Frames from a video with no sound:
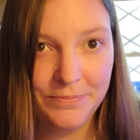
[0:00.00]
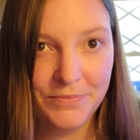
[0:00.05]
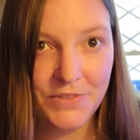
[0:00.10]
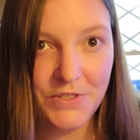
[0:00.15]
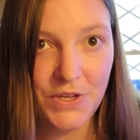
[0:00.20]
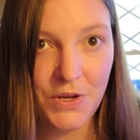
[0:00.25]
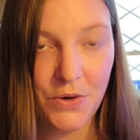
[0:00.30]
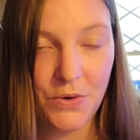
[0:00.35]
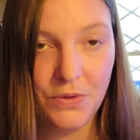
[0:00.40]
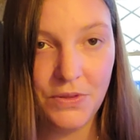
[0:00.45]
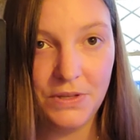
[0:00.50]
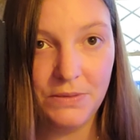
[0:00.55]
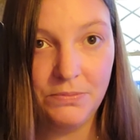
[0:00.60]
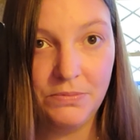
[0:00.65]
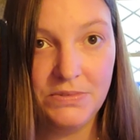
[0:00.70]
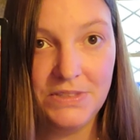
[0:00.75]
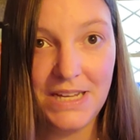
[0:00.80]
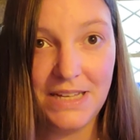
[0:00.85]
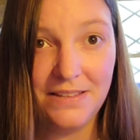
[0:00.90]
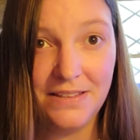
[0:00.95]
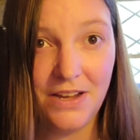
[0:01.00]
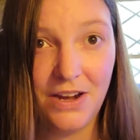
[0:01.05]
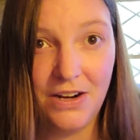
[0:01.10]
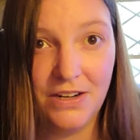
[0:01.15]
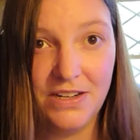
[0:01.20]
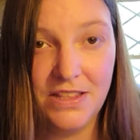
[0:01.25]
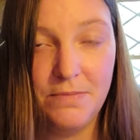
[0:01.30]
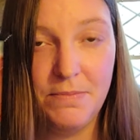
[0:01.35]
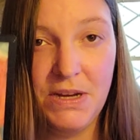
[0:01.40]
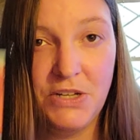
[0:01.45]
So the 10th
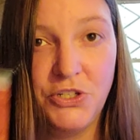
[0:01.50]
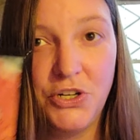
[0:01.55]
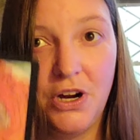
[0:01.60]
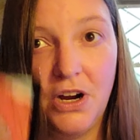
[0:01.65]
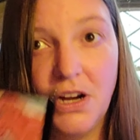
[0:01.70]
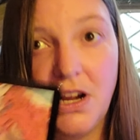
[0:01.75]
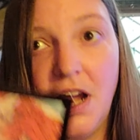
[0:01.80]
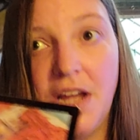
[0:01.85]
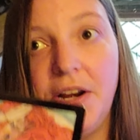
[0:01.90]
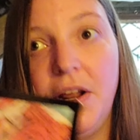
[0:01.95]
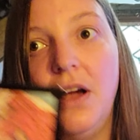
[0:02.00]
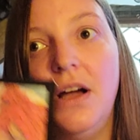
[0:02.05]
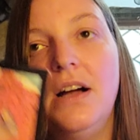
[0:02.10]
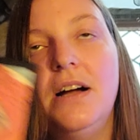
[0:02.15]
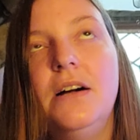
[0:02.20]
card in the Major Arcana.